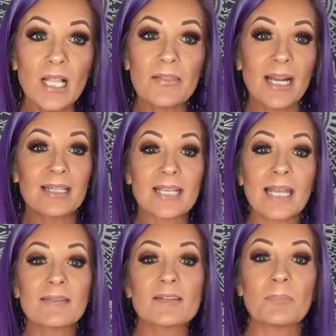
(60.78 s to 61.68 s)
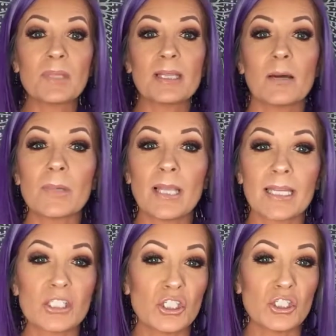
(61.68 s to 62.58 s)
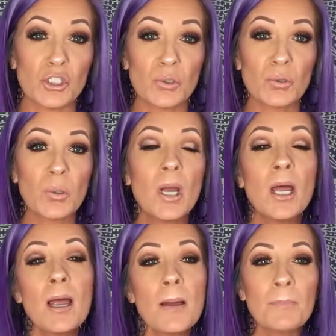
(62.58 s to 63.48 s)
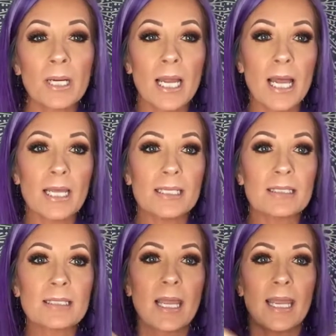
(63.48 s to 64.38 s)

That it's kind of something that we like to do because